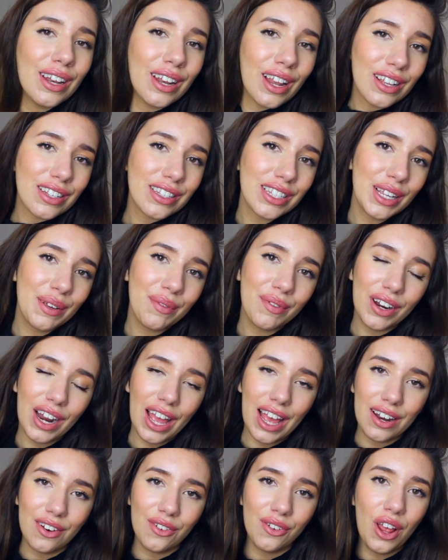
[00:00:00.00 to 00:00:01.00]
Lastly, I'm going
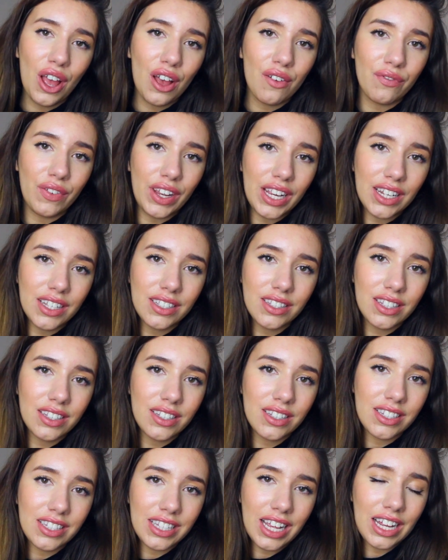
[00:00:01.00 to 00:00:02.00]
to end on her Venus
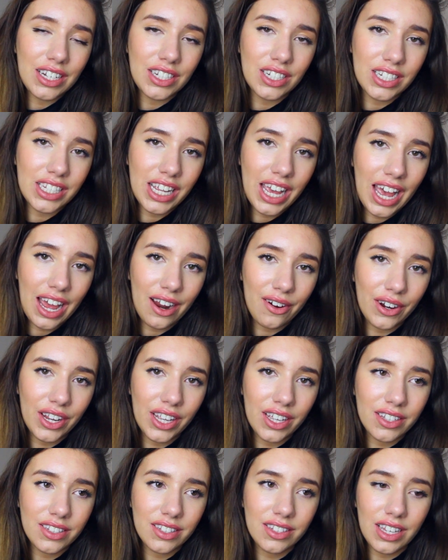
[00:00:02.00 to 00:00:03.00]
in
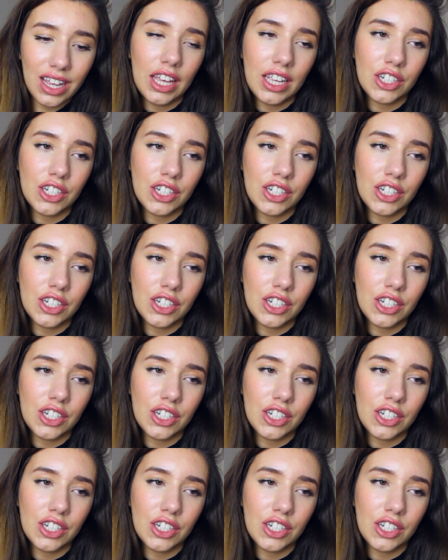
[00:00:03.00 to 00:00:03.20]
Sagittarius.